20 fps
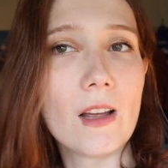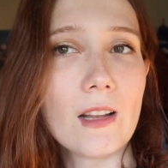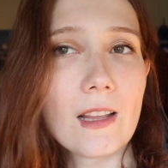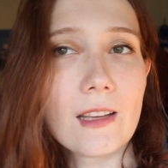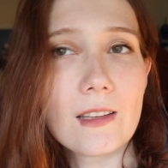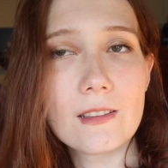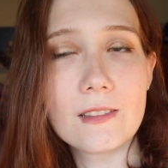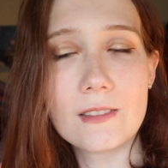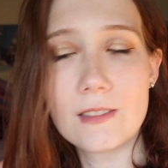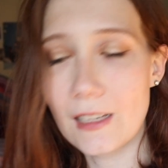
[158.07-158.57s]

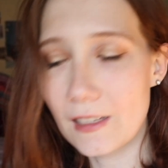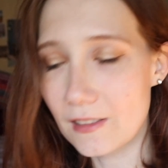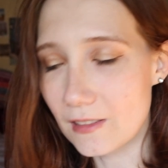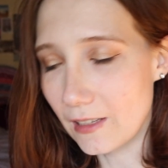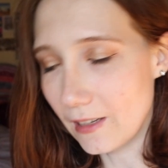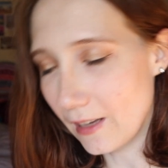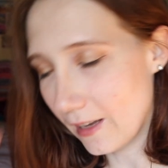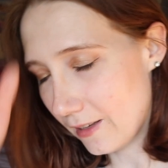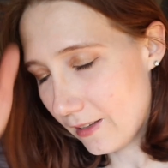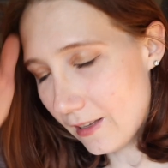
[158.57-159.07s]
Like I
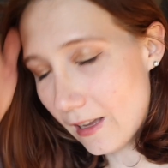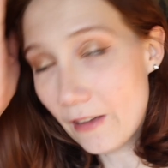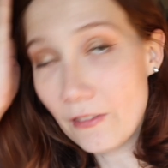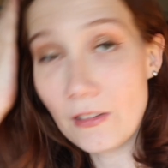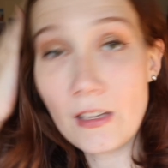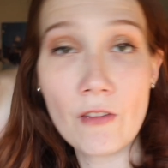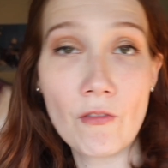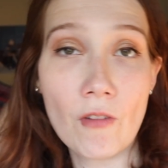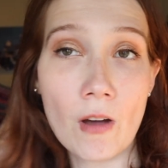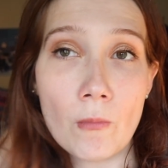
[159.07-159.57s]
said, I
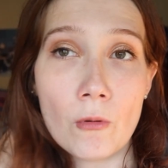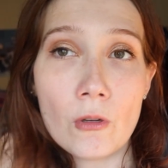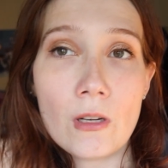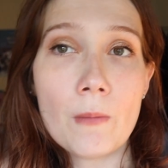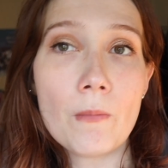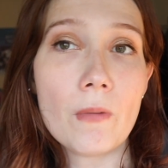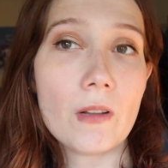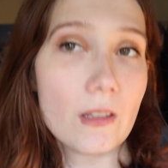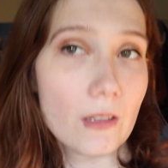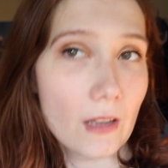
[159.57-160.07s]
gave up on
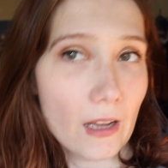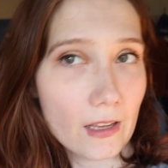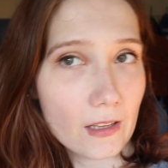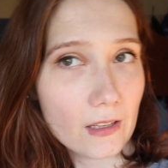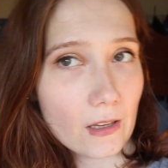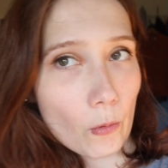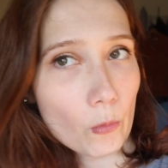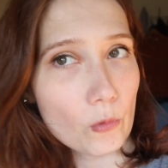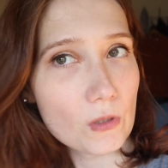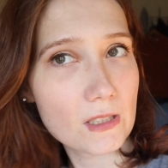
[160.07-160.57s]
it, but I
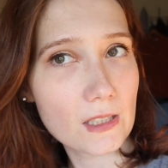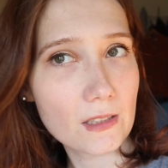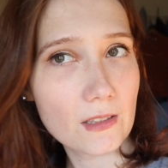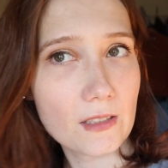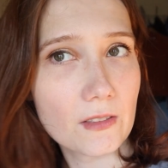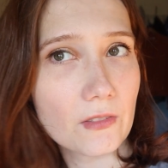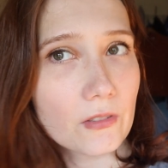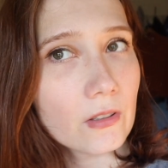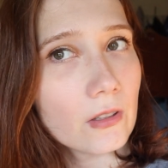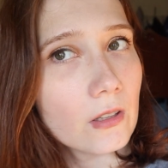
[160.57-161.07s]
always did
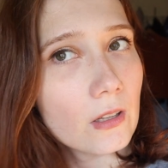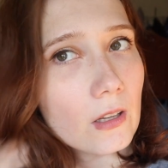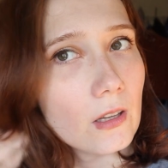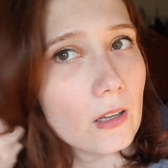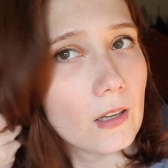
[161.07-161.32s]
this.